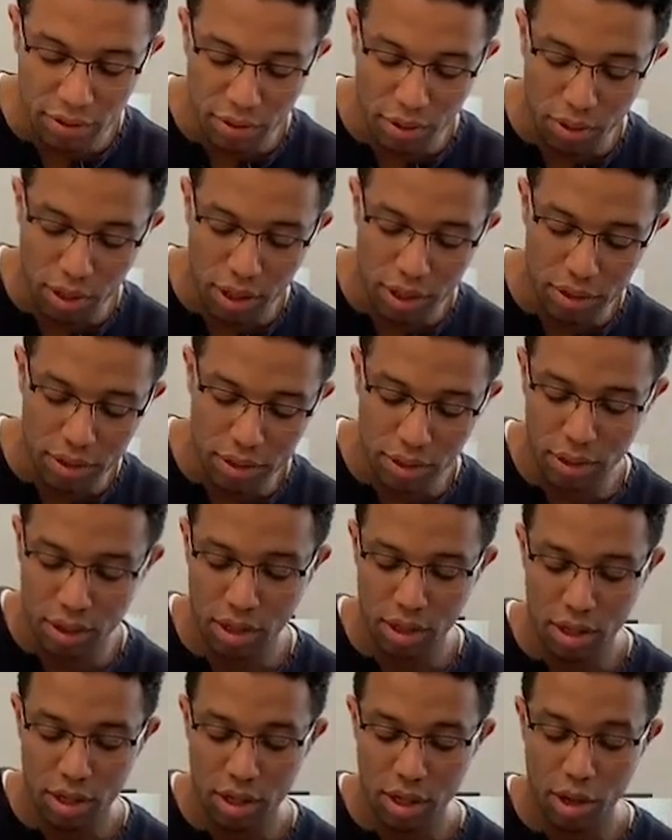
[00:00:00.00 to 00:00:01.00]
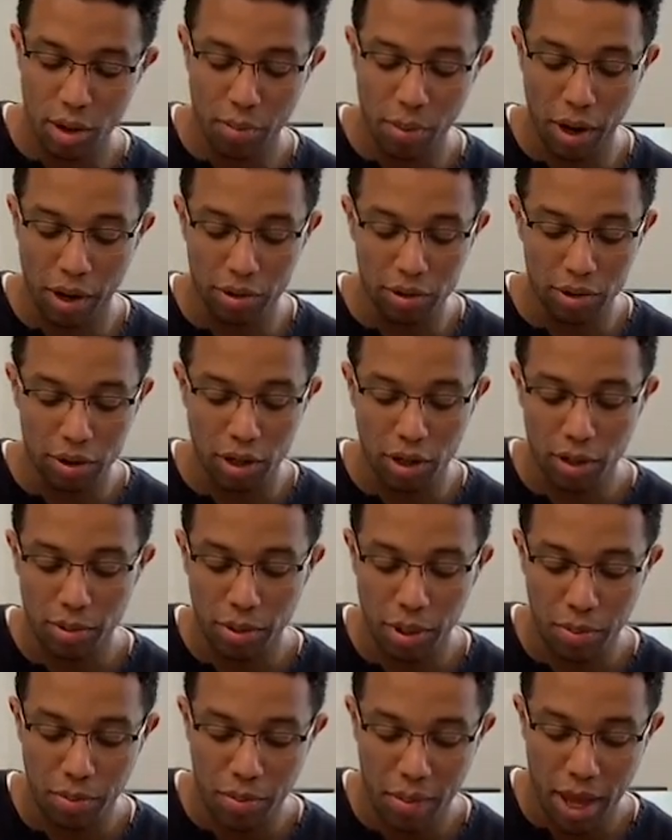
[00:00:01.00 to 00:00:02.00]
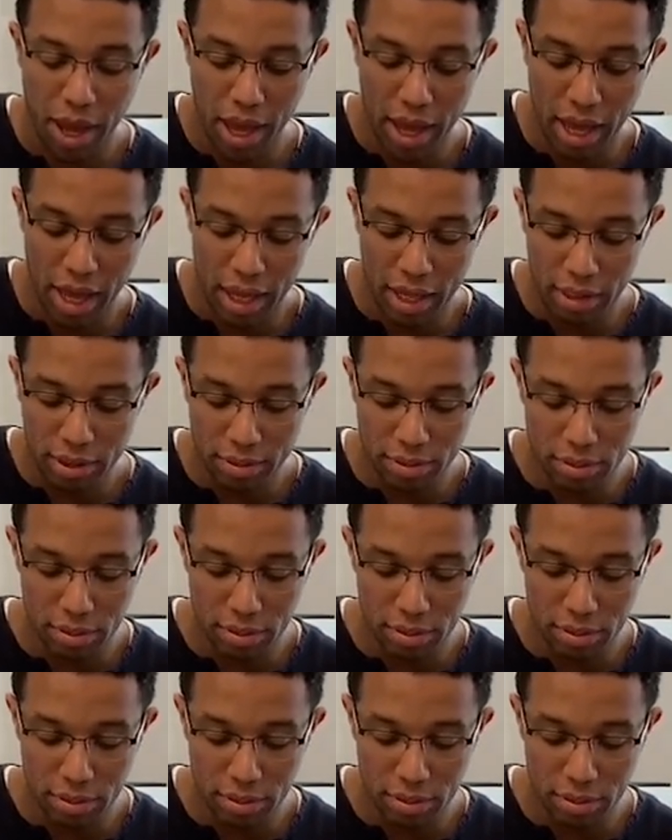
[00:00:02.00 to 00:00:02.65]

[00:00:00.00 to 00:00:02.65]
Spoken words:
or else your parents are going to be mad.